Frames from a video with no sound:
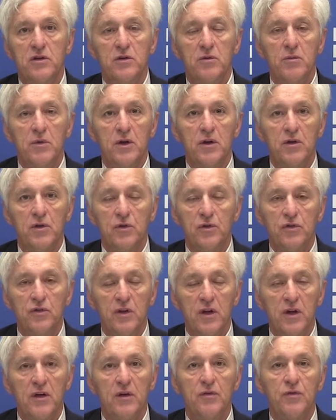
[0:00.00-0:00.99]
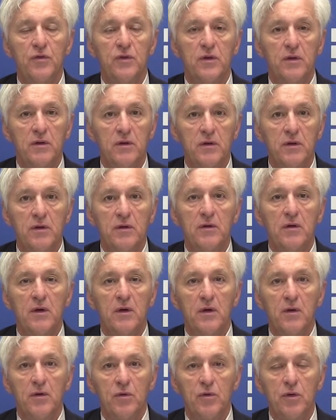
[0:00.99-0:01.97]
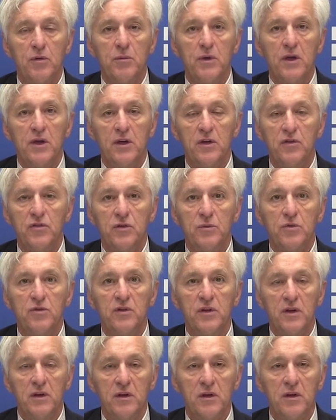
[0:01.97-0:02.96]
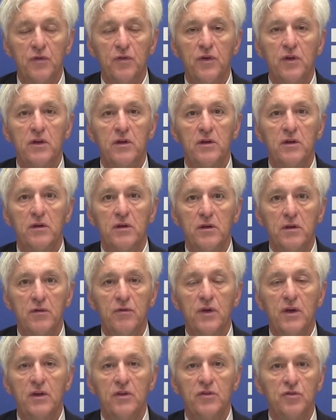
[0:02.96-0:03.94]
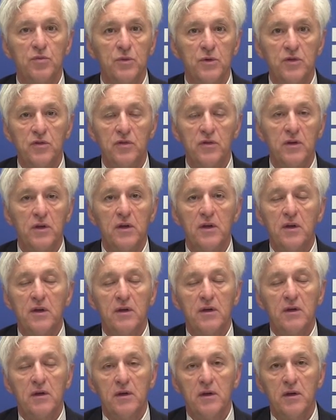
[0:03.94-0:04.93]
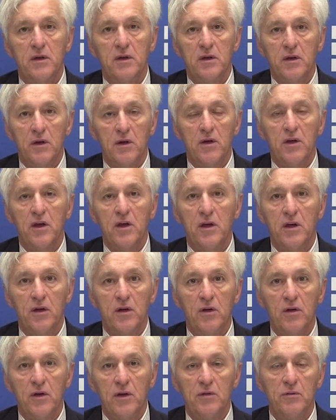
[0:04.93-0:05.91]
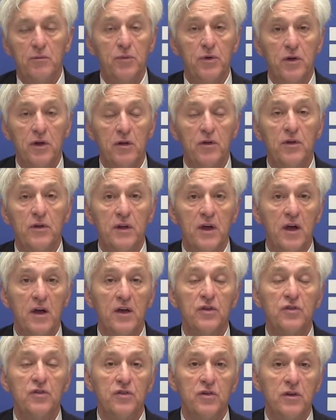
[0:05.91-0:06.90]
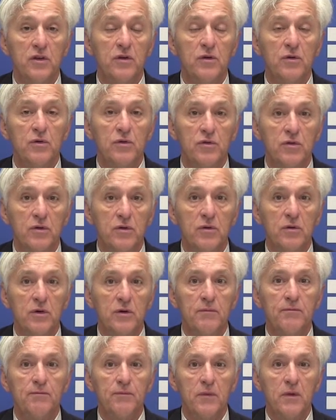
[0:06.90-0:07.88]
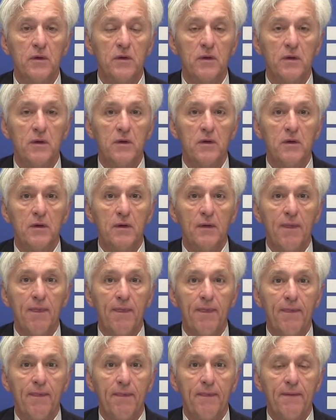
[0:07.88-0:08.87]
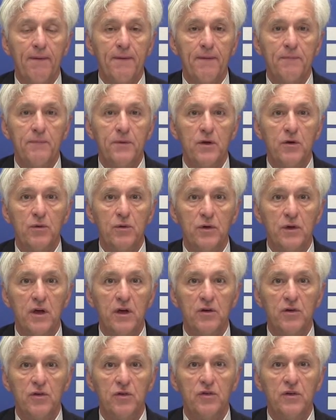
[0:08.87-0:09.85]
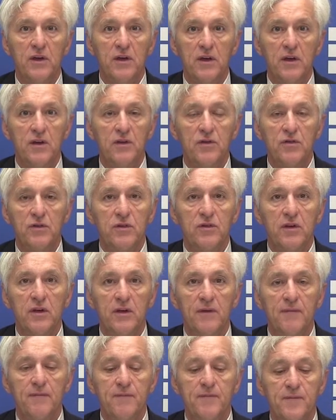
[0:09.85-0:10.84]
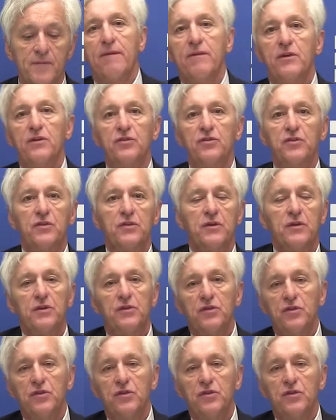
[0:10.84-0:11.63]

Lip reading: to the medical staff and really making some significant advancements in our care, particularly in the ICU. So come hear what Dr. Singh has to say. This